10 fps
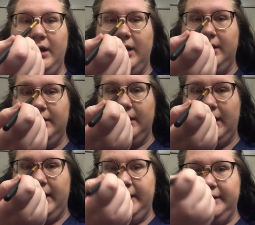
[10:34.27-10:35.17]
And then
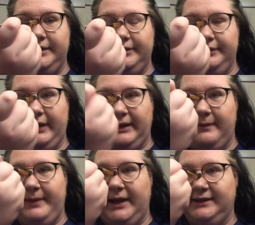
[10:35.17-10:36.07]
I do at the
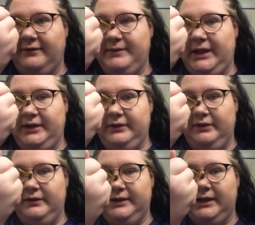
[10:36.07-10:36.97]
base of my
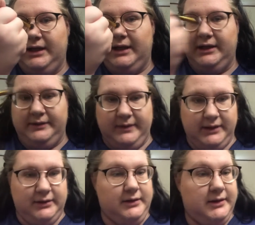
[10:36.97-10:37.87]
nose, and I do a
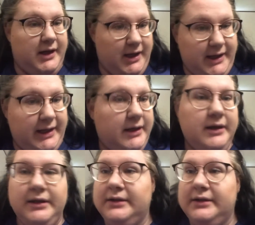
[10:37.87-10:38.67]
little line.